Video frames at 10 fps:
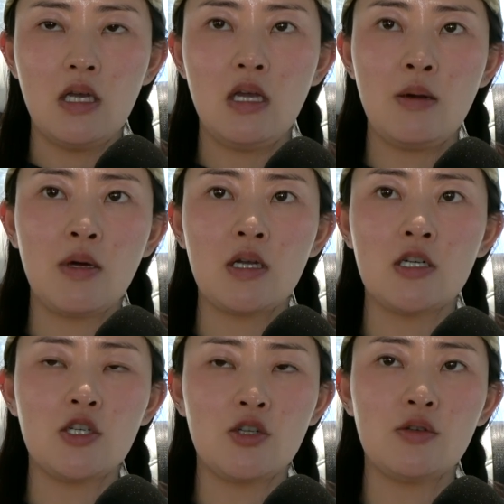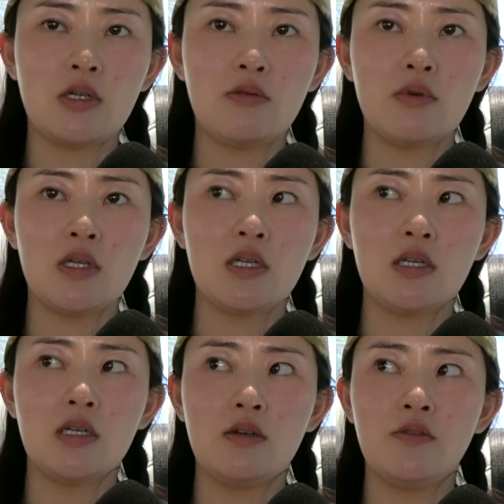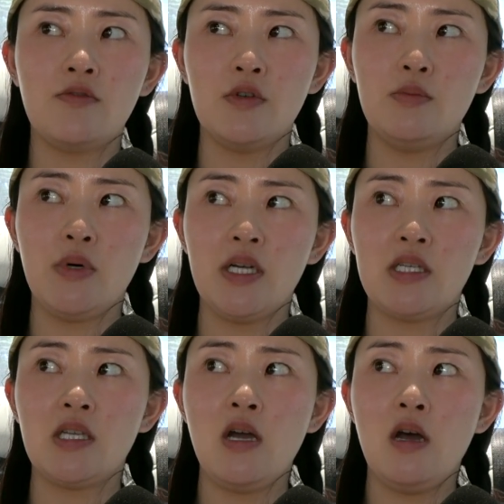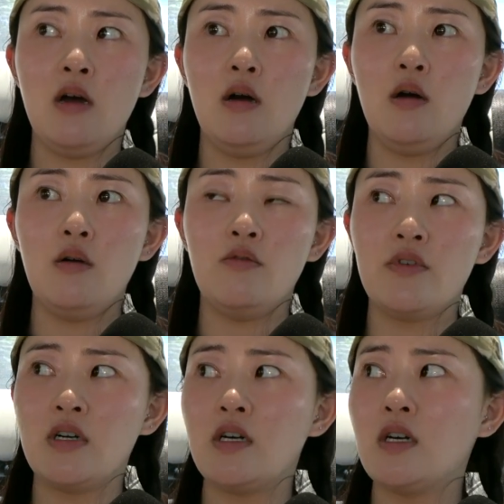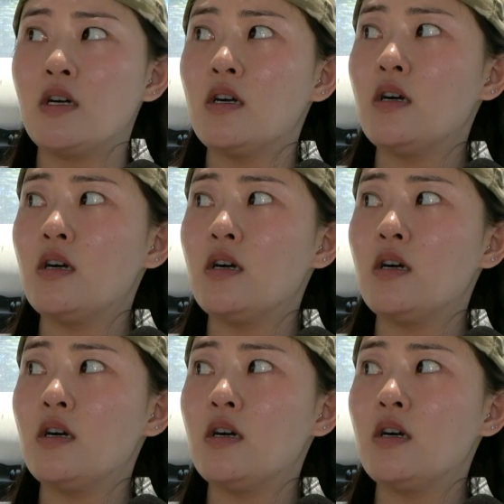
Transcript: am I going to choose a really good food place over